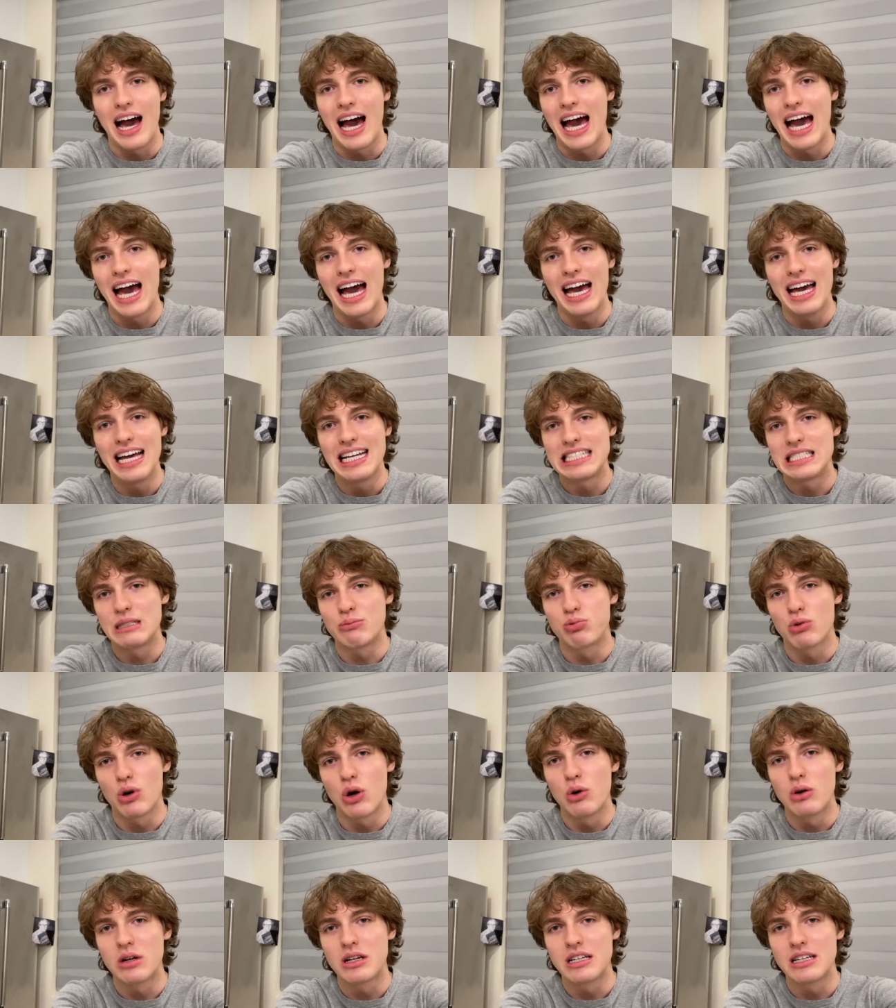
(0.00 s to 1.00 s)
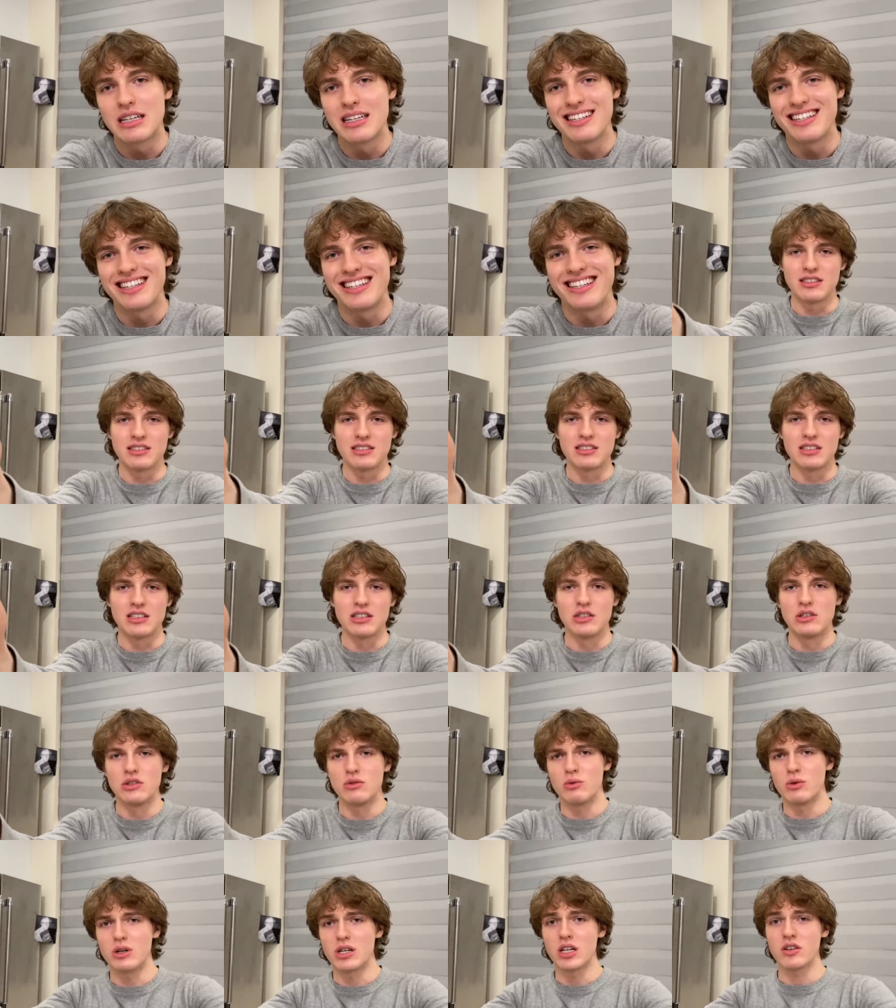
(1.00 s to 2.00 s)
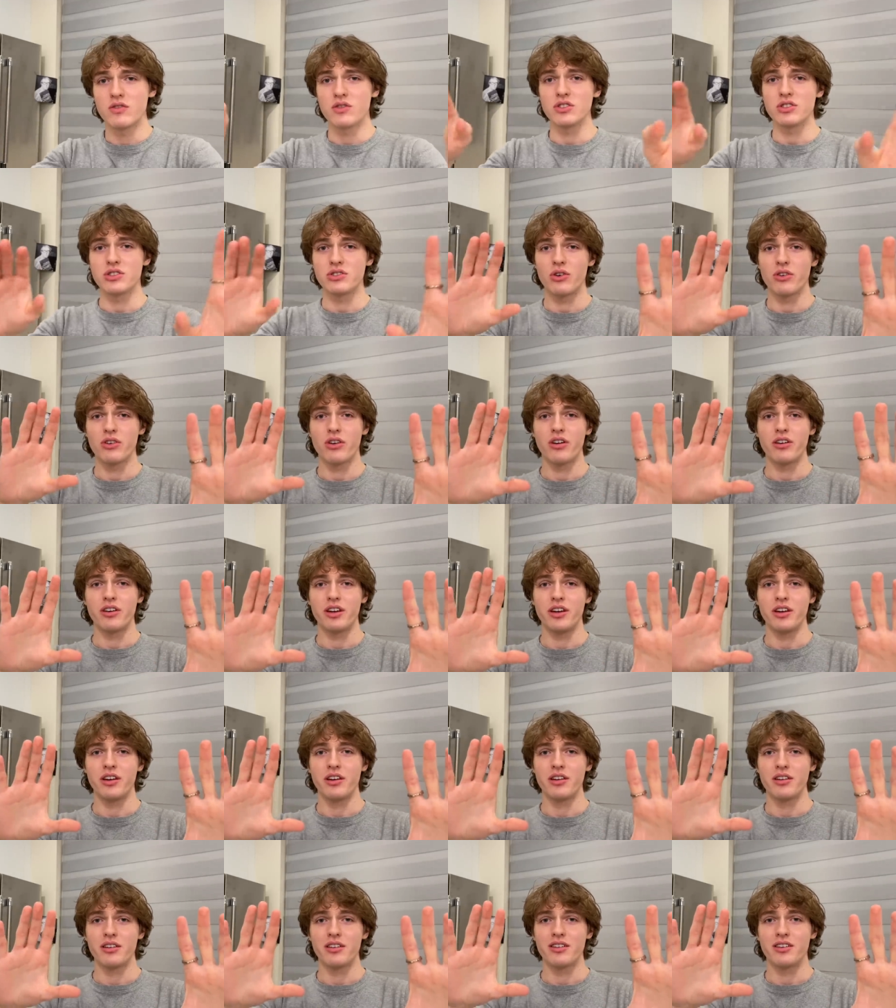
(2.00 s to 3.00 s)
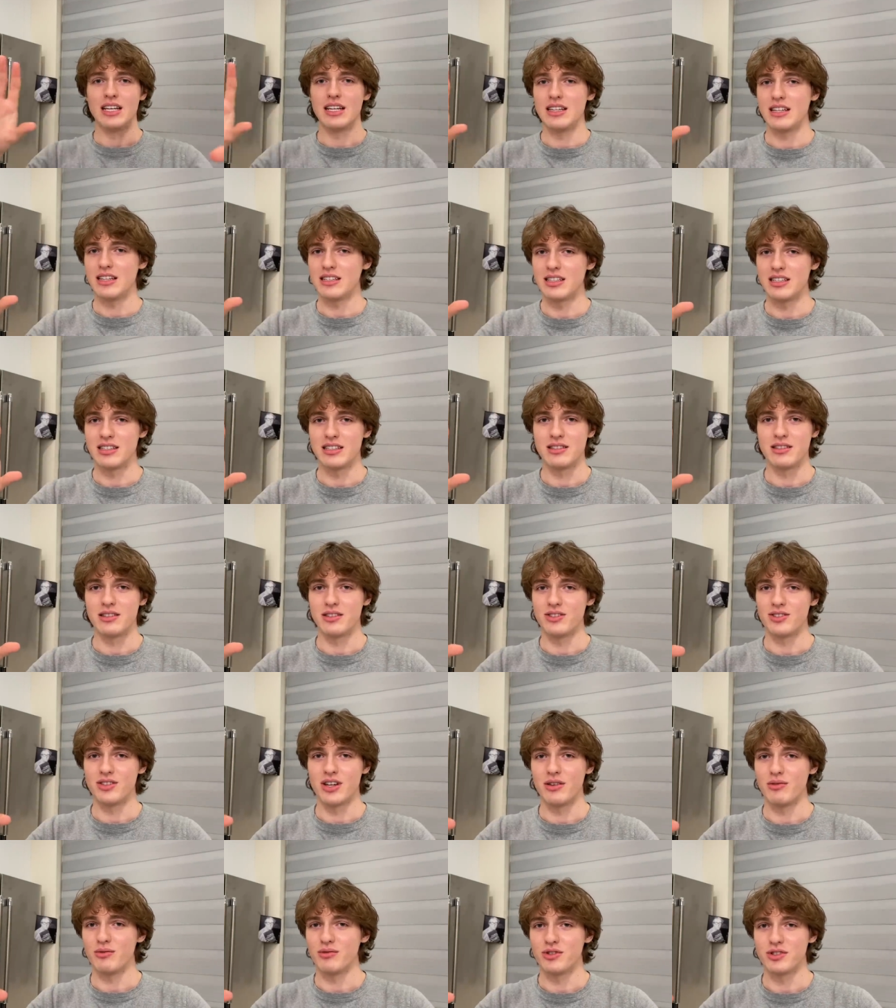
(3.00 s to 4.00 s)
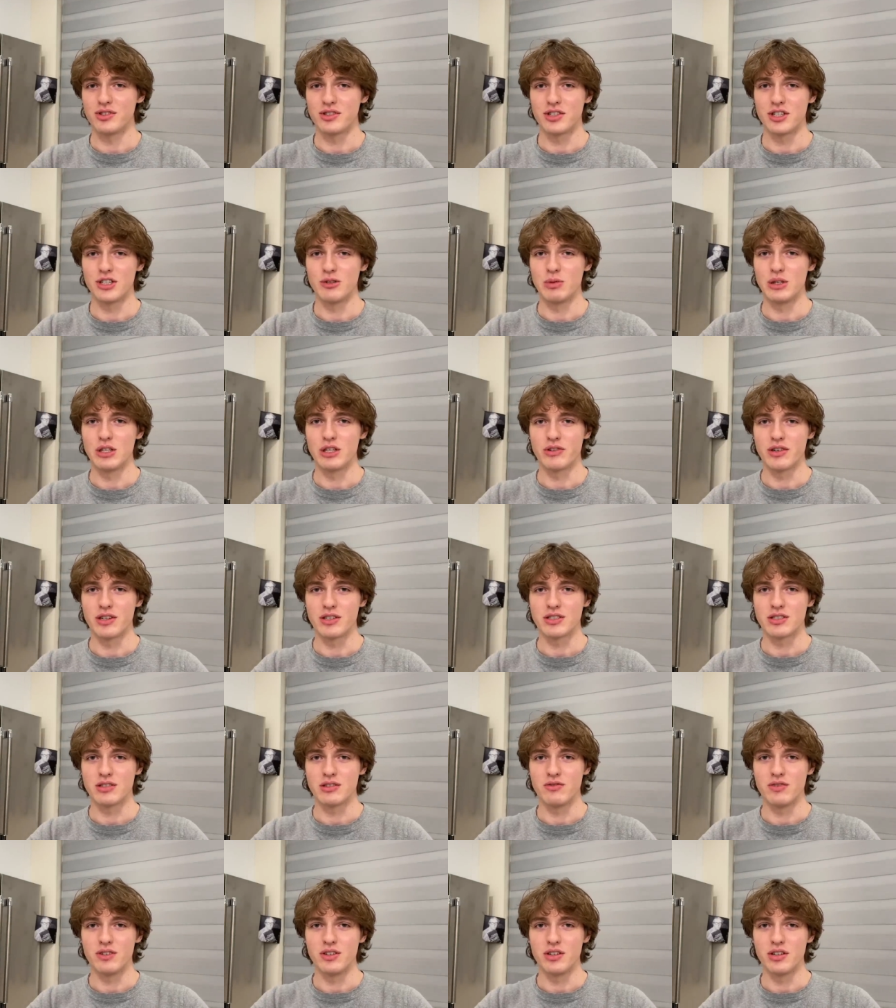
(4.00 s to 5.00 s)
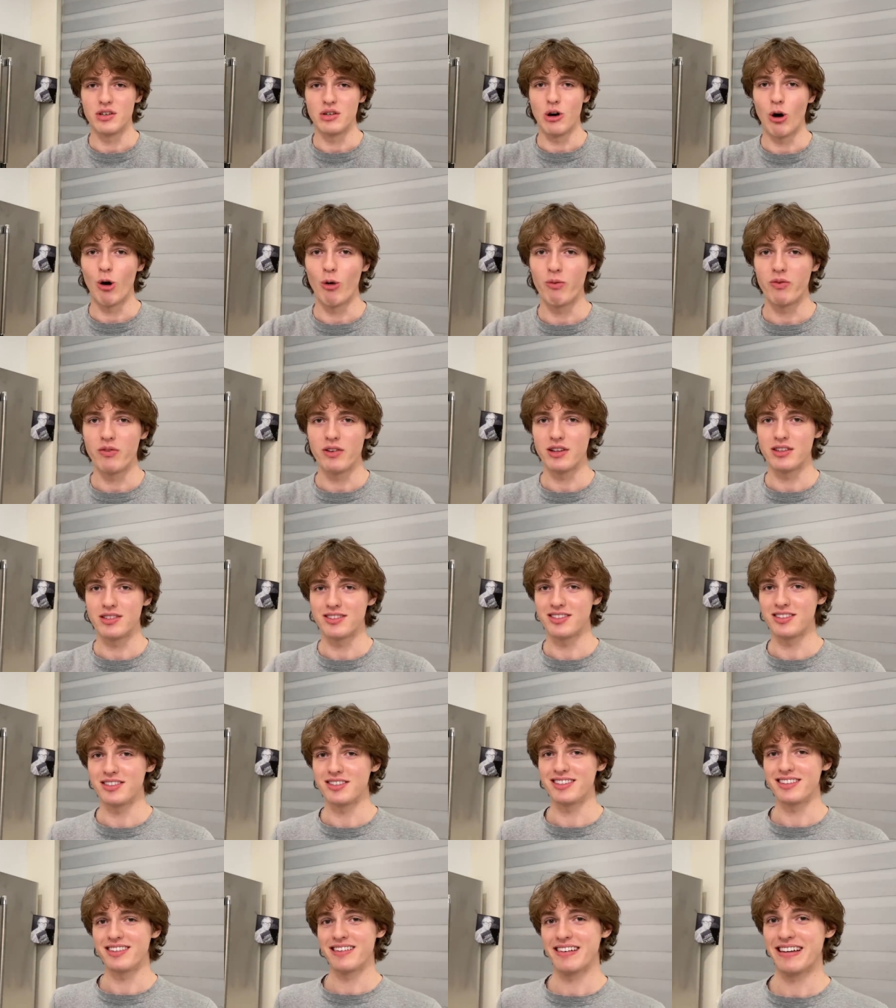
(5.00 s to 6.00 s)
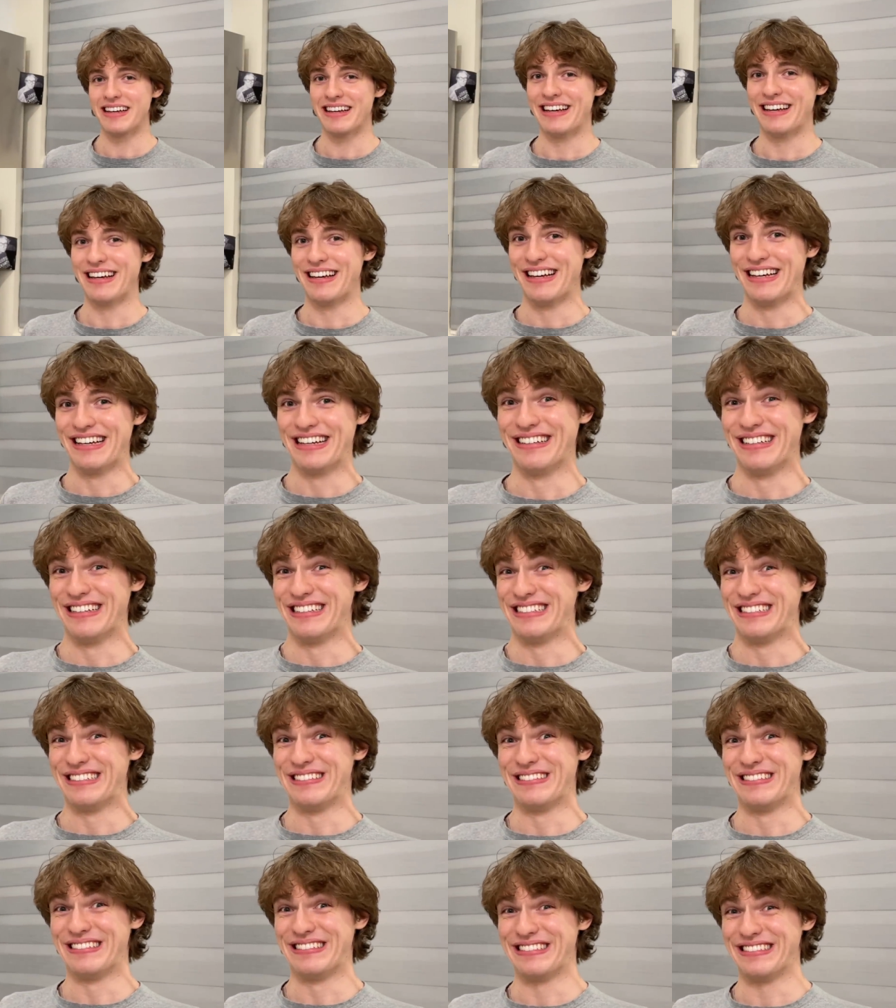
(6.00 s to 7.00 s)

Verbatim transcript: ah, it's broken. So whatever's going on here, this is the, just gonna be the rest of the video. Hopefully it's good. Ooh.